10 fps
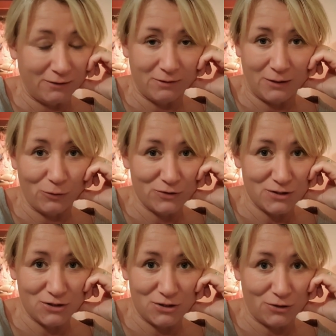really wants
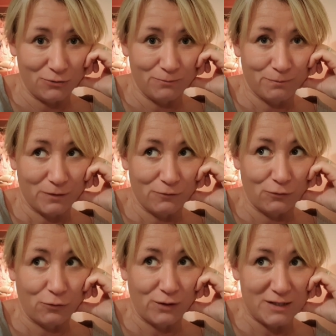to do
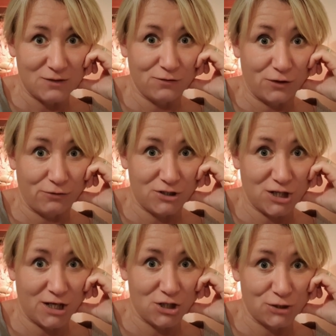for his further
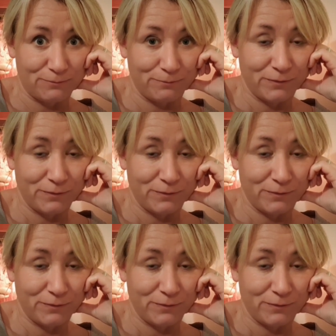education.